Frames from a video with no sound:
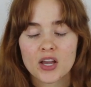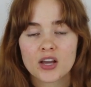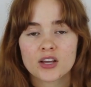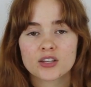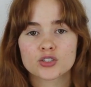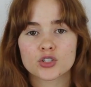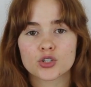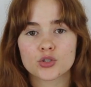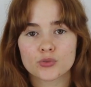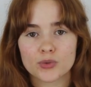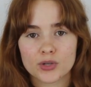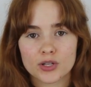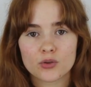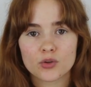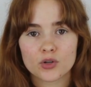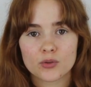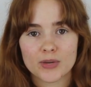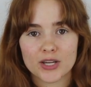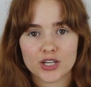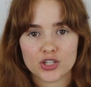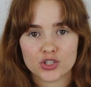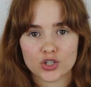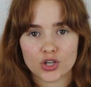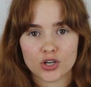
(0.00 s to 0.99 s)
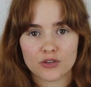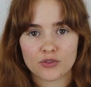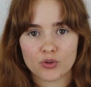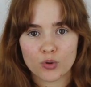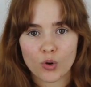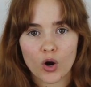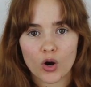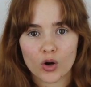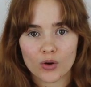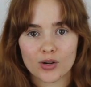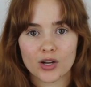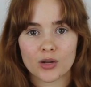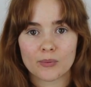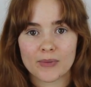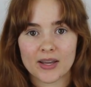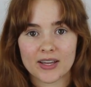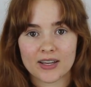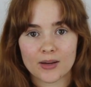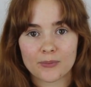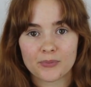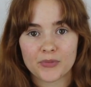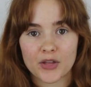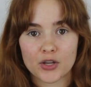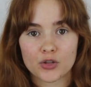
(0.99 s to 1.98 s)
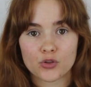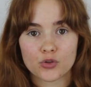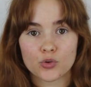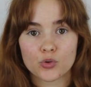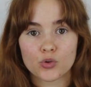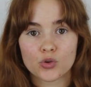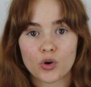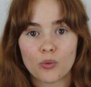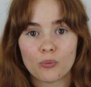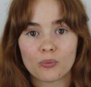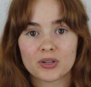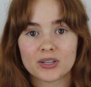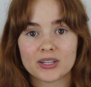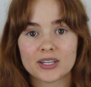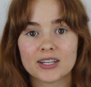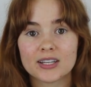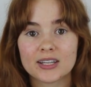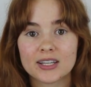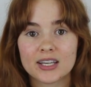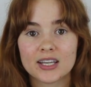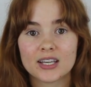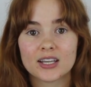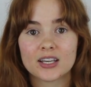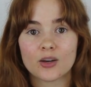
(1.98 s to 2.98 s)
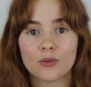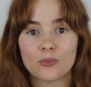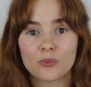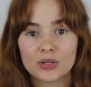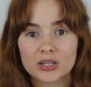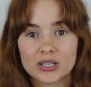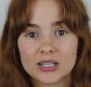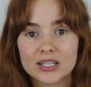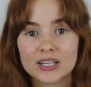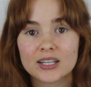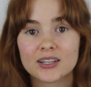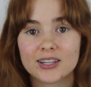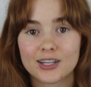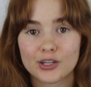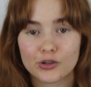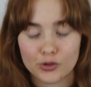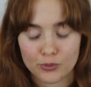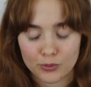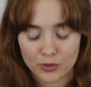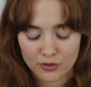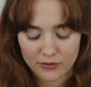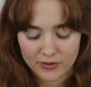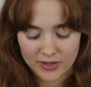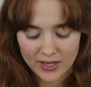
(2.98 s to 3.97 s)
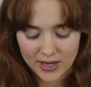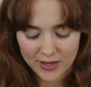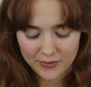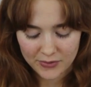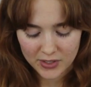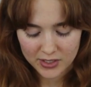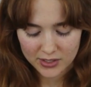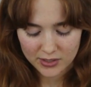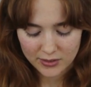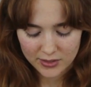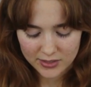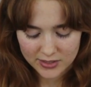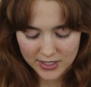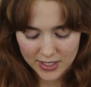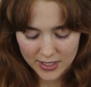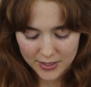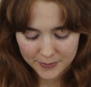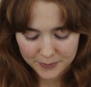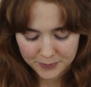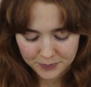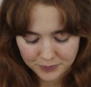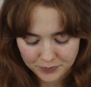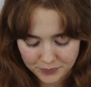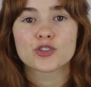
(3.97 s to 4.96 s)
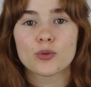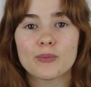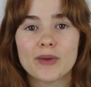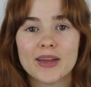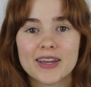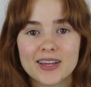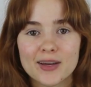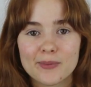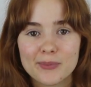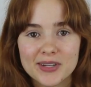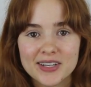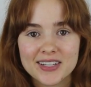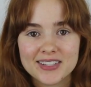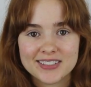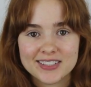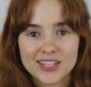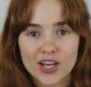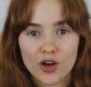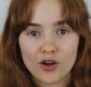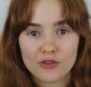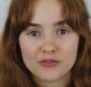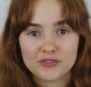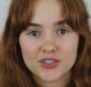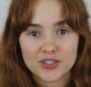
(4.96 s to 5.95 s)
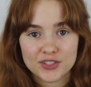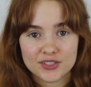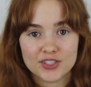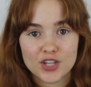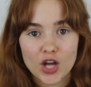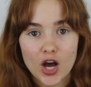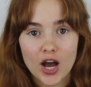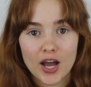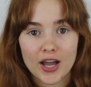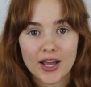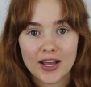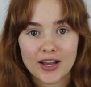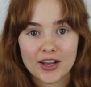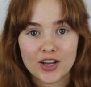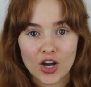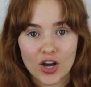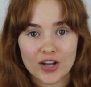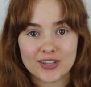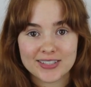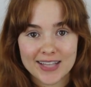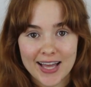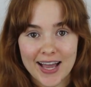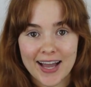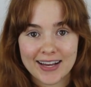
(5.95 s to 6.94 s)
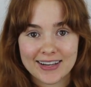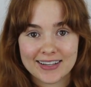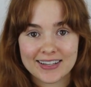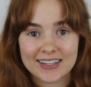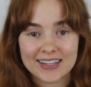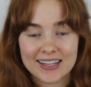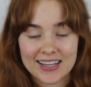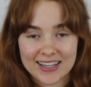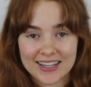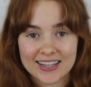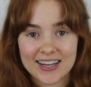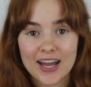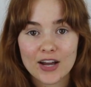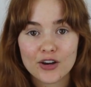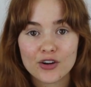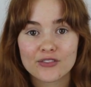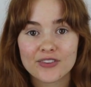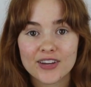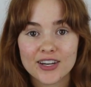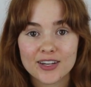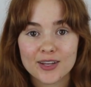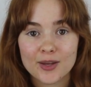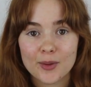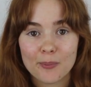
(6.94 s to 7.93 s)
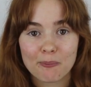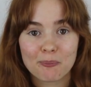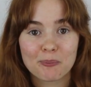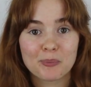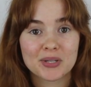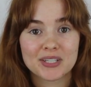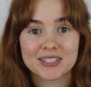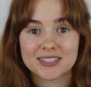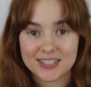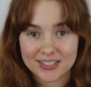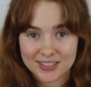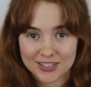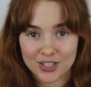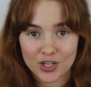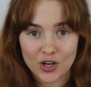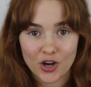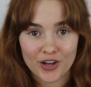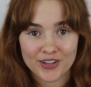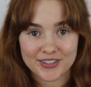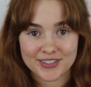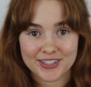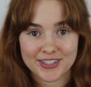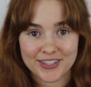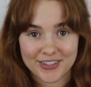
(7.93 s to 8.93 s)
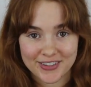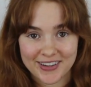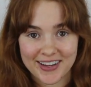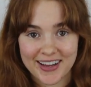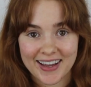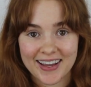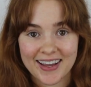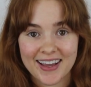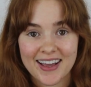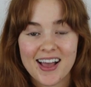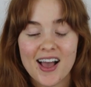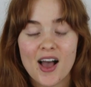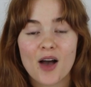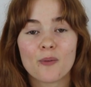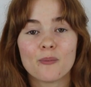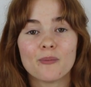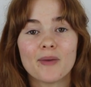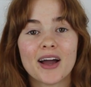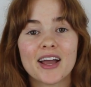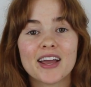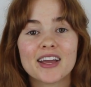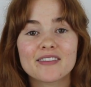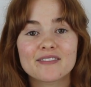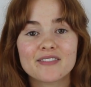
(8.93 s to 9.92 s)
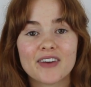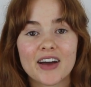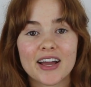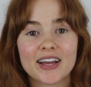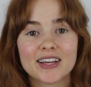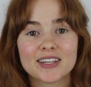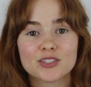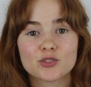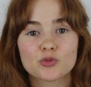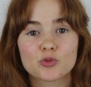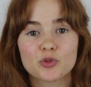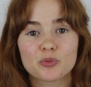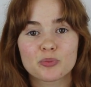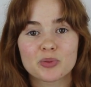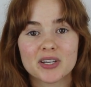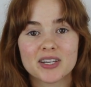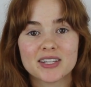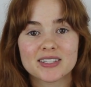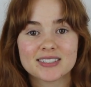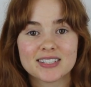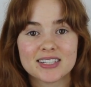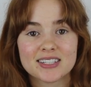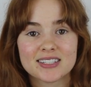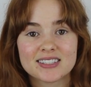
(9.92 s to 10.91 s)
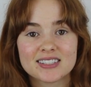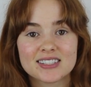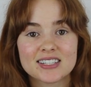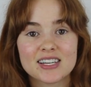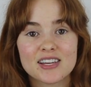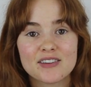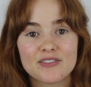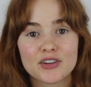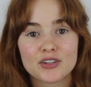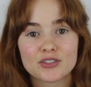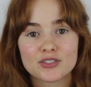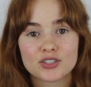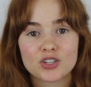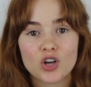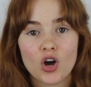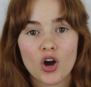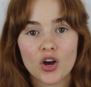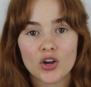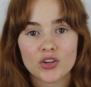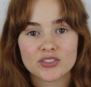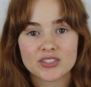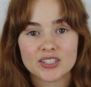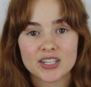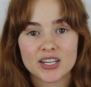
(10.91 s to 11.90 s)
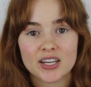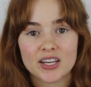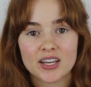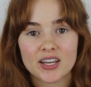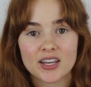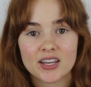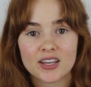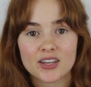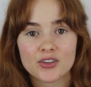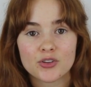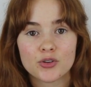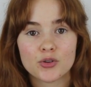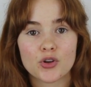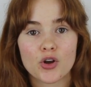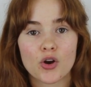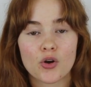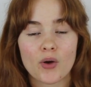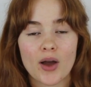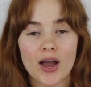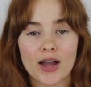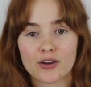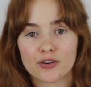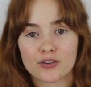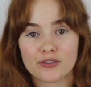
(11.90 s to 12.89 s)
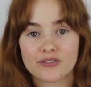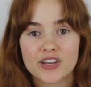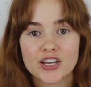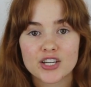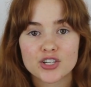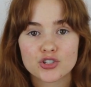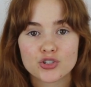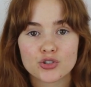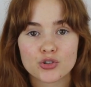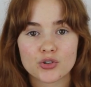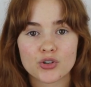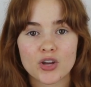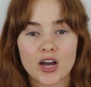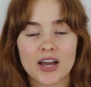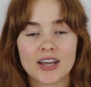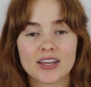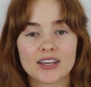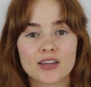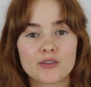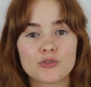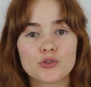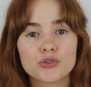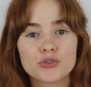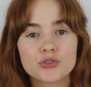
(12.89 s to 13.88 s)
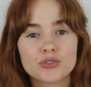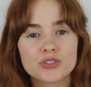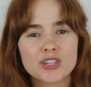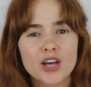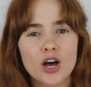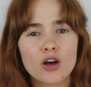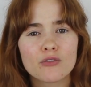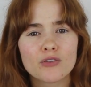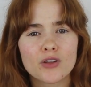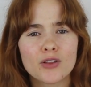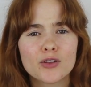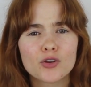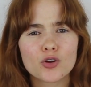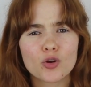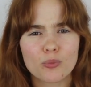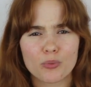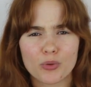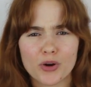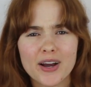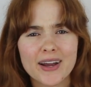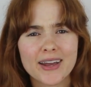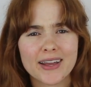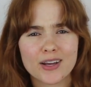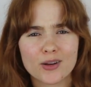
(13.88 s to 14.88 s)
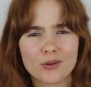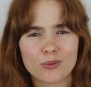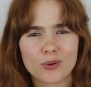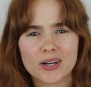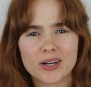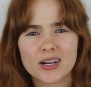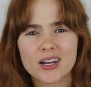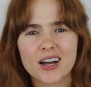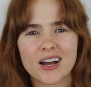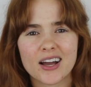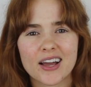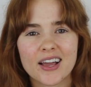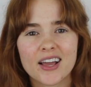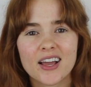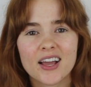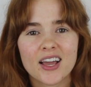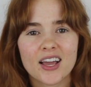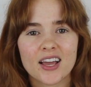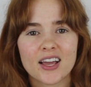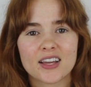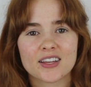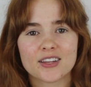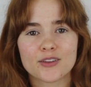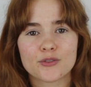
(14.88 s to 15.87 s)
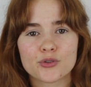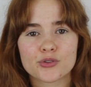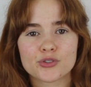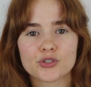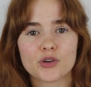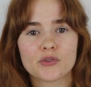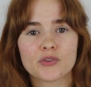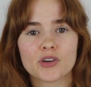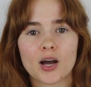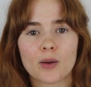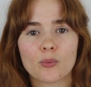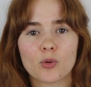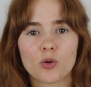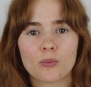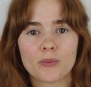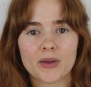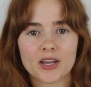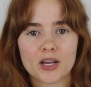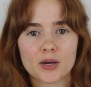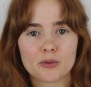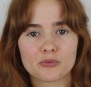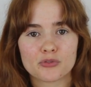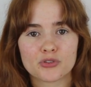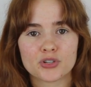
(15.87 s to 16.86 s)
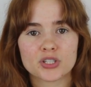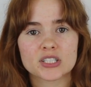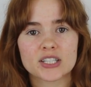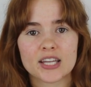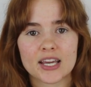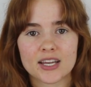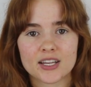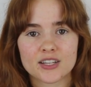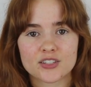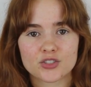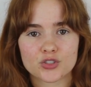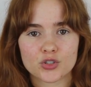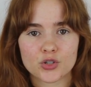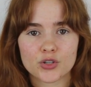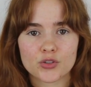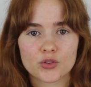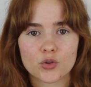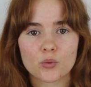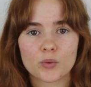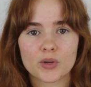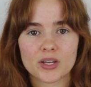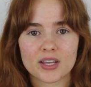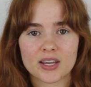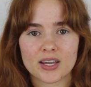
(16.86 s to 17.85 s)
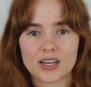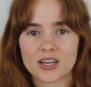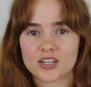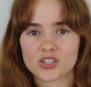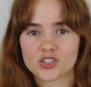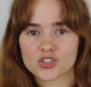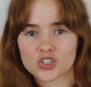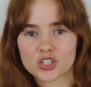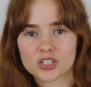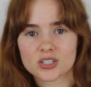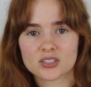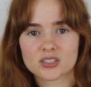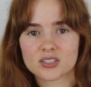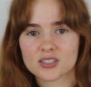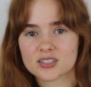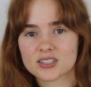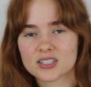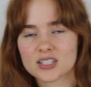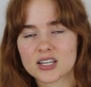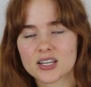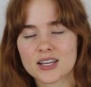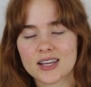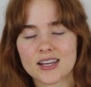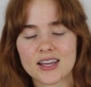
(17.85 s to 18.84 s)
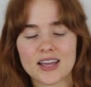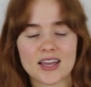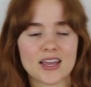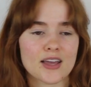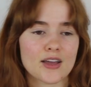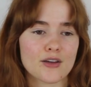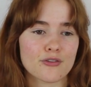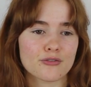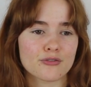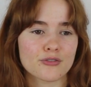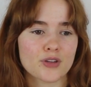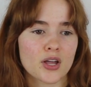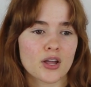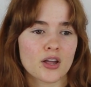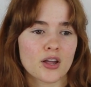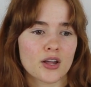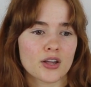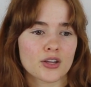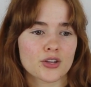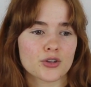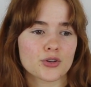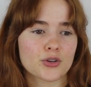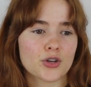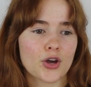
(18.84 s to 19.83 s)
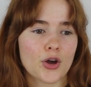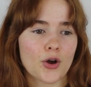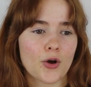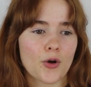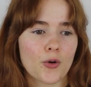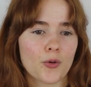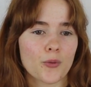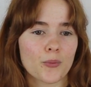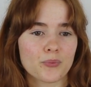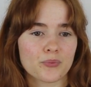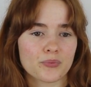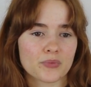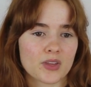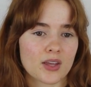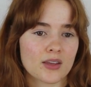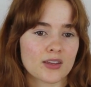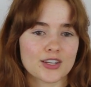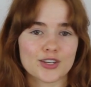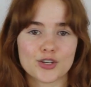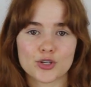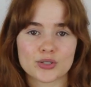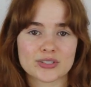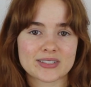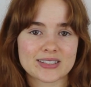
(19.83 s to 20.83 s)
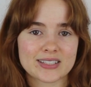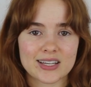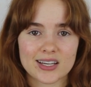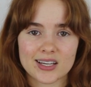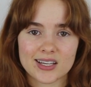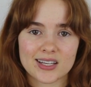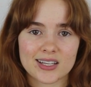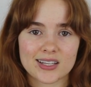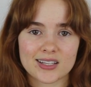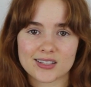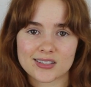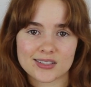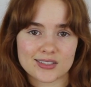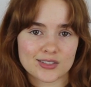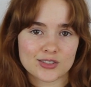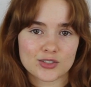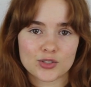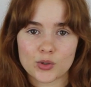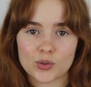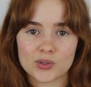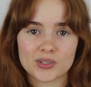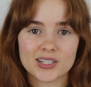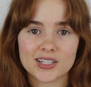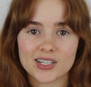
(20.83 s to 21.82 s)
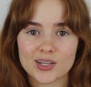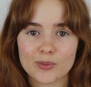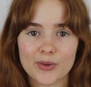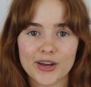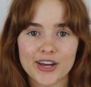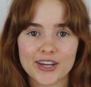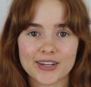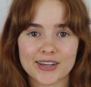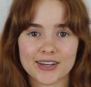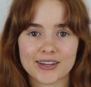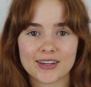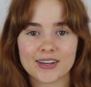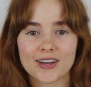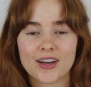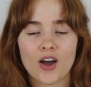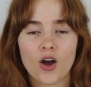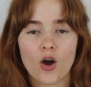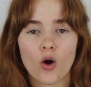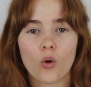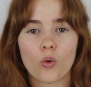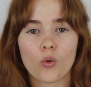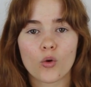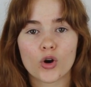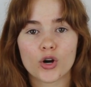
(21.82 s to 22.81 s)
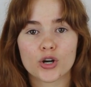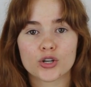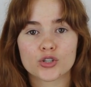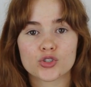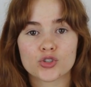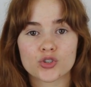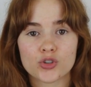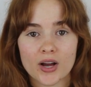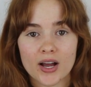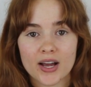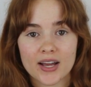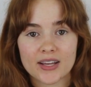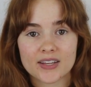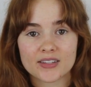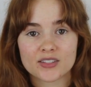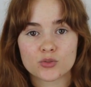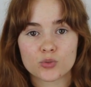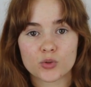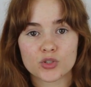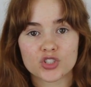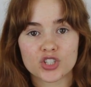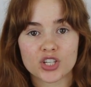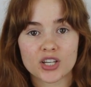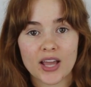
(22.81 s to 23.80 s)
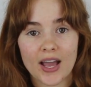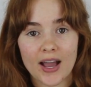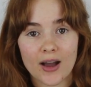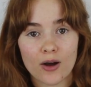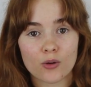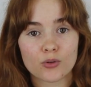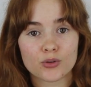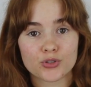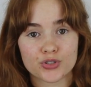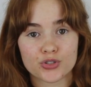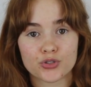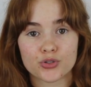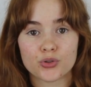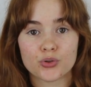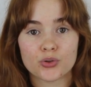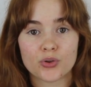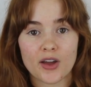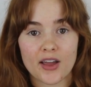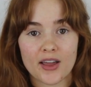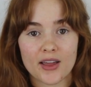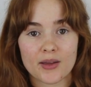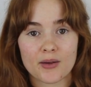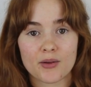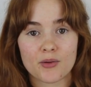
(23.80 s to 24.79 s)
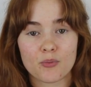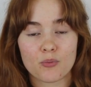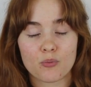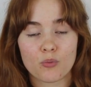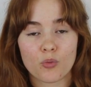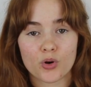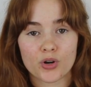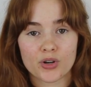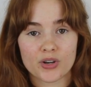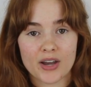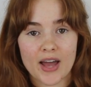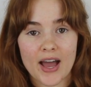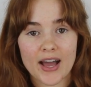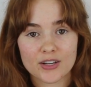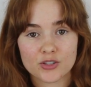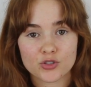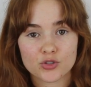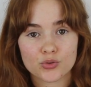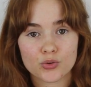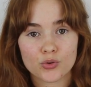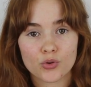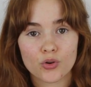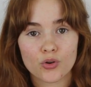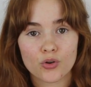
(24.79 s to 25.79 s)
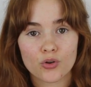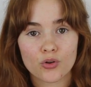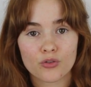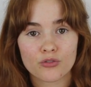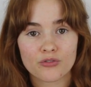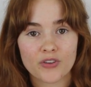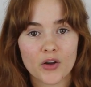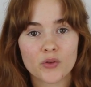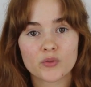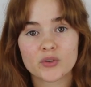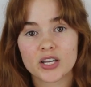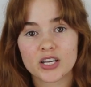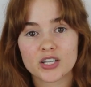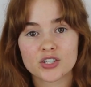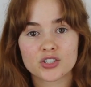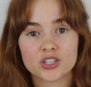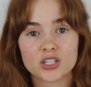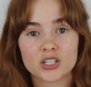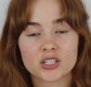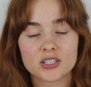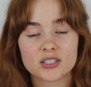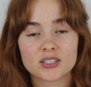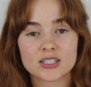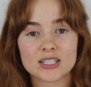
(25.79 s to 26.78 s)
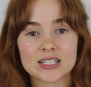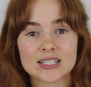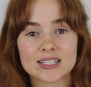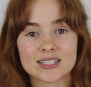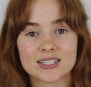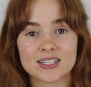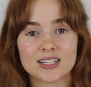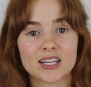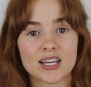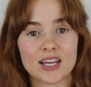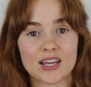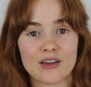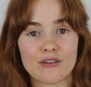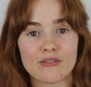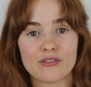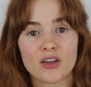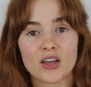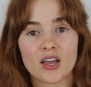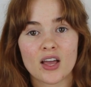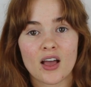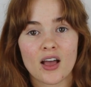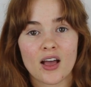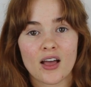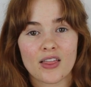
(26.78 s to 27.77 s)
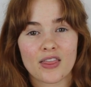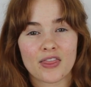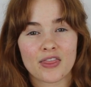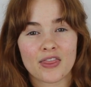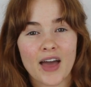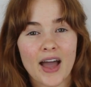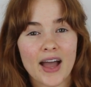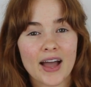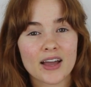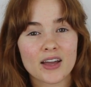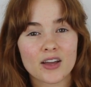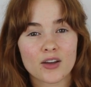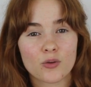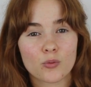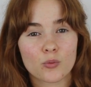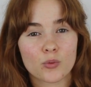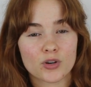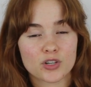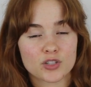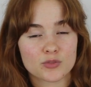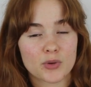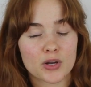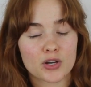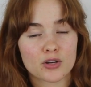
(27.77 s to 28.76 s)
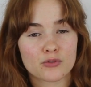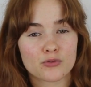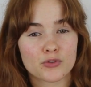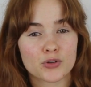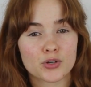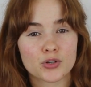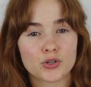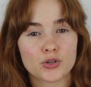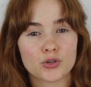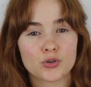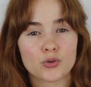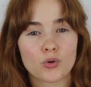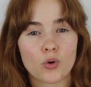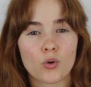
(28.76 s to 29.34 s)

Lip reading: So you really wanna make sure if you are wearing makeup that you completely remove it at the end of the day. So makeup in itself does not cause acne. It can aggravate it, but it doesn't cause it, okay? My advice would be to see if it's causing, you know, aggravation or not. Give yourself a little break, why not? Give yourself a couple makeup-free days during the weekend just to see if, you know, your skin is doing any better. Or try switching out to a more natural foundation to see if that works better for you.